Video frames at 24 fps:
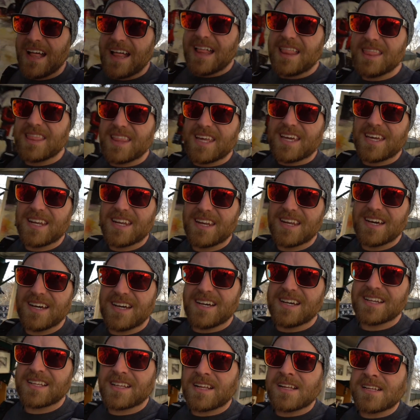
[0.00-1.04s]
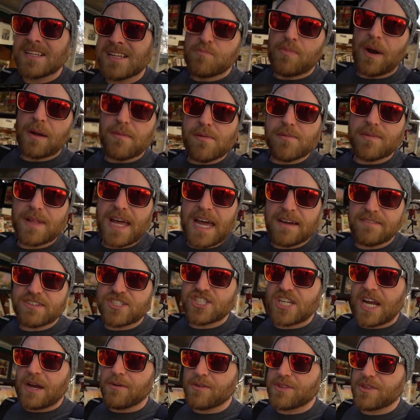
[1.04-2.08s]
And then uh, probably have a
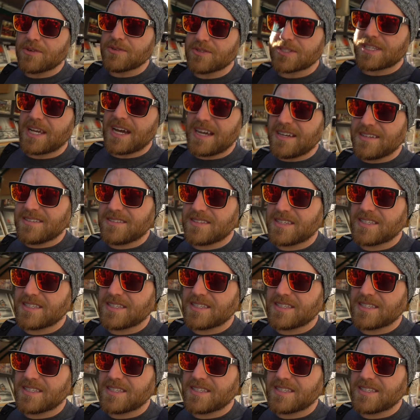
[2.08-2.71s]
chat with those guys